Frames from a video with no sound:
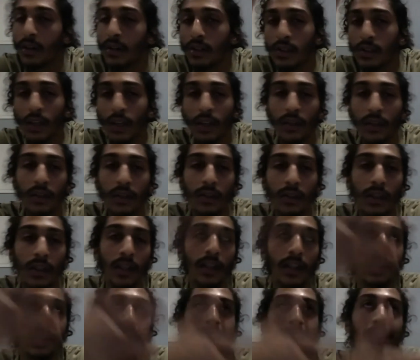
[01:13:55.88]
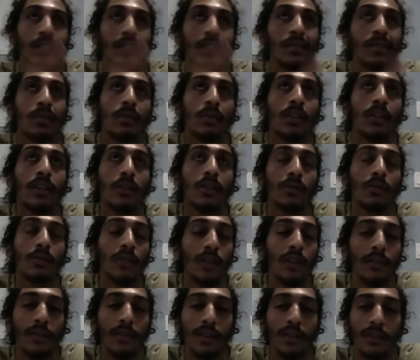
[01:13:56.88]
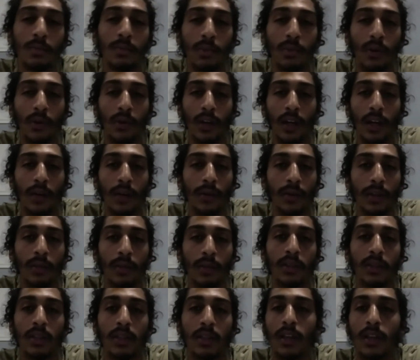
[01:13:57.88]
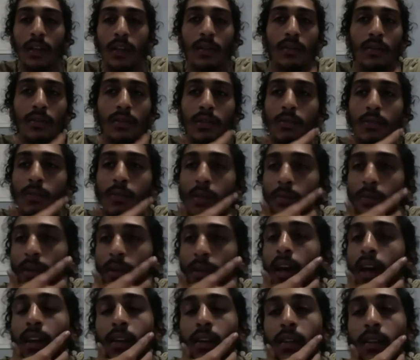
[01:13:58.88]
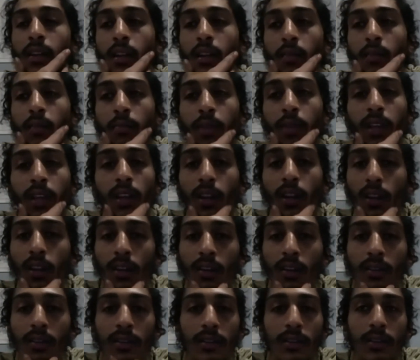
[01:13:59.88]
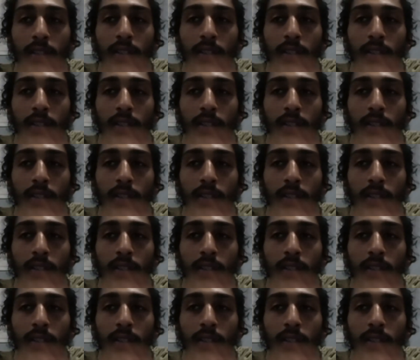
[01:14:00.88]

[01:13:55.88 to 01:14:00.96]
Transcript: other. Like I think like 23 of us broke out with impetigo. Some people had it in their beards,